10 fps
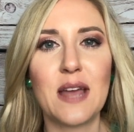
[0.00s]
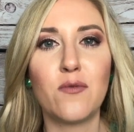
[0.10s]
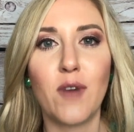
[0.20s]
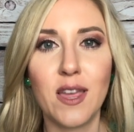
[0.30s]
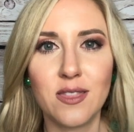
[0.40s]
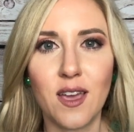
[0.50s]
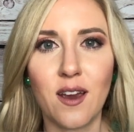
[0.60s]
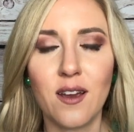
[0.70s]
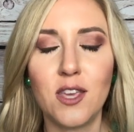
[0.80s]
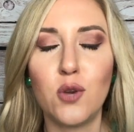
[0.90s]
And right
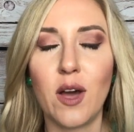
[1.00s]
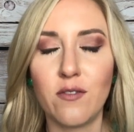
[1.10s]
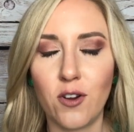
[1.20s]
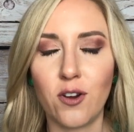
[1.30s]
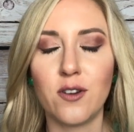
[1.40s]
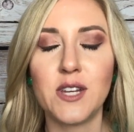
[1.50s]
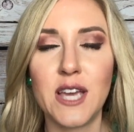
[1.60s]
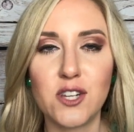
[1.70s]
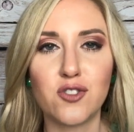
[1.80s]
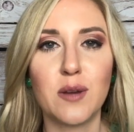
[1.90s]
there, you have earned
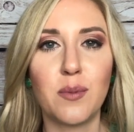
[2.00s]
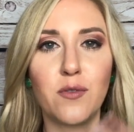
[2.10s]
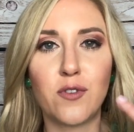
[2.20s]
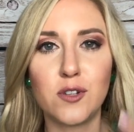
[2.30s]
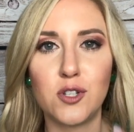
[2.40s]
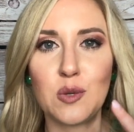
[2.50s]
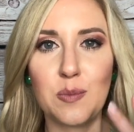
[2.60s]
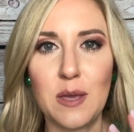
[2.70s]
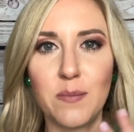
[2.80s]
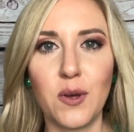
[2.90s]
a trip for two
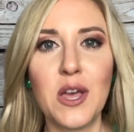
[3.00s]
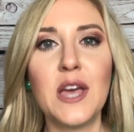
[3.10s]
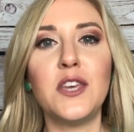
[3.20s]
people.